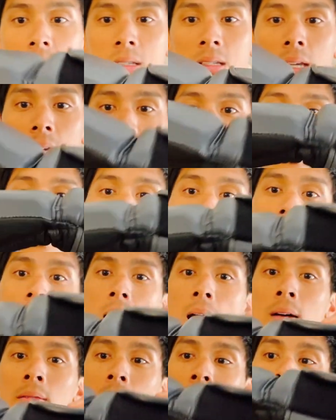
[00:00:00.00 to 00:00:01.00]
see it does
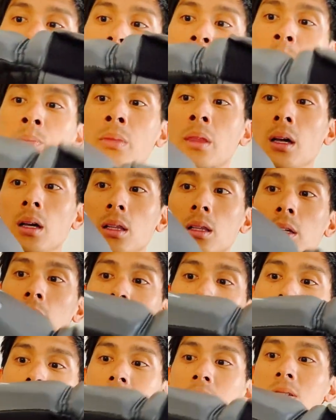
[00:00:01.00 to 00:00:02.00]
have a
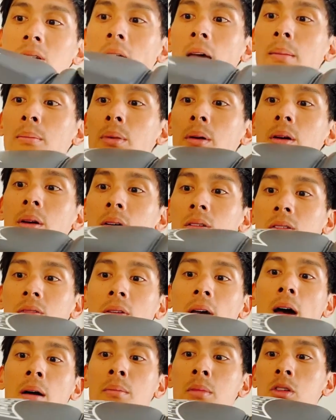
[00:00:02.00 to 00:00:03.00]
little bit of sag because of
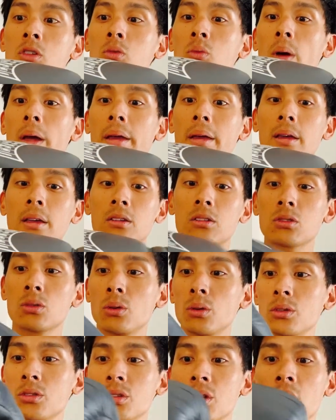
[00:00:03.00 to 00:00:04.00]
how much weight is
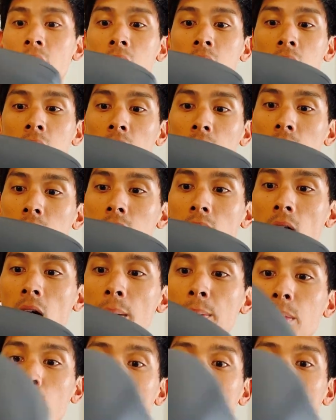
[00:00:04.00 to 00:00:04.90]
towards the top,